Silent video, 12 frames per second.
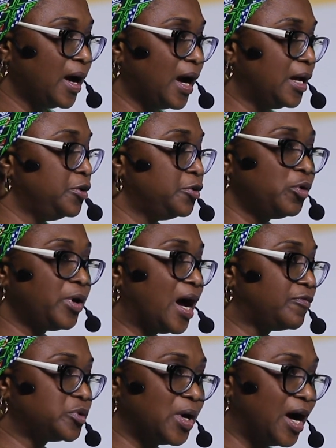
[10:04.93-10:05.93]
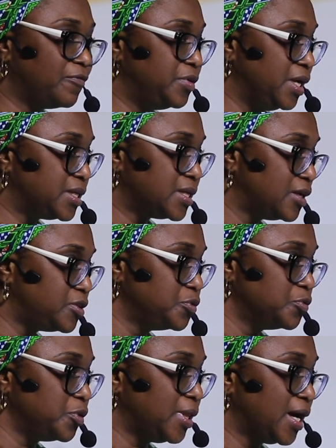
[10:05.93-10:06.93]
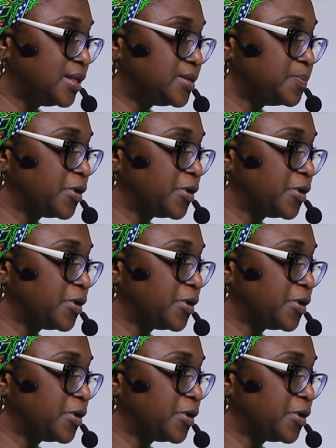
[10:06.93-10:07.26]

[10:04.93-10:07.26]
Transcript: And you don't have to have data to do that